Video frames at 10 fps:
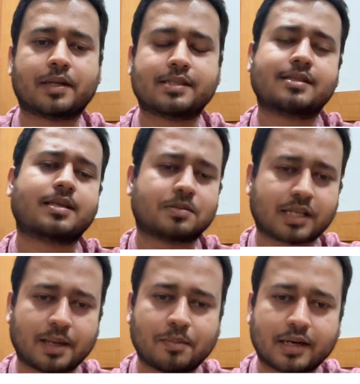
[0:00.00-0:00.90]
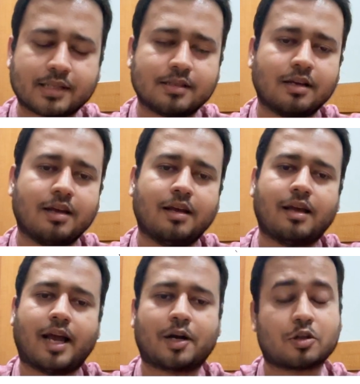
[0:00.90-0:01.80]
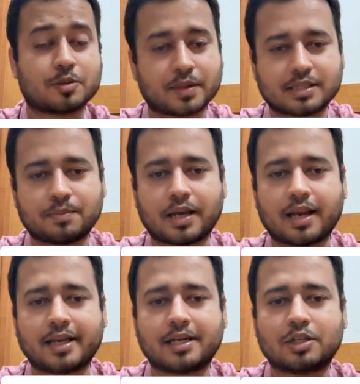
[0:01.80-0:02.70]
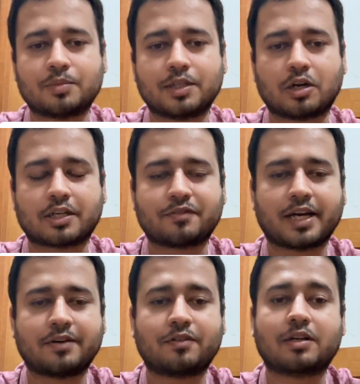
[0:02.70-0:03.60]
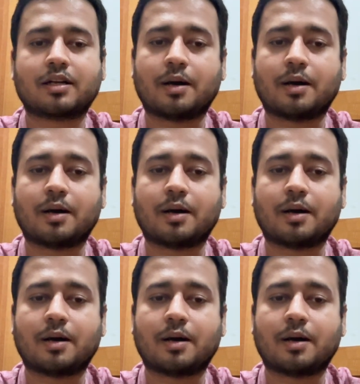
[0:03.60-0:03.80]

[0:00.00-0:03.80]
press the subscribe button and also press the bell icon to be notified for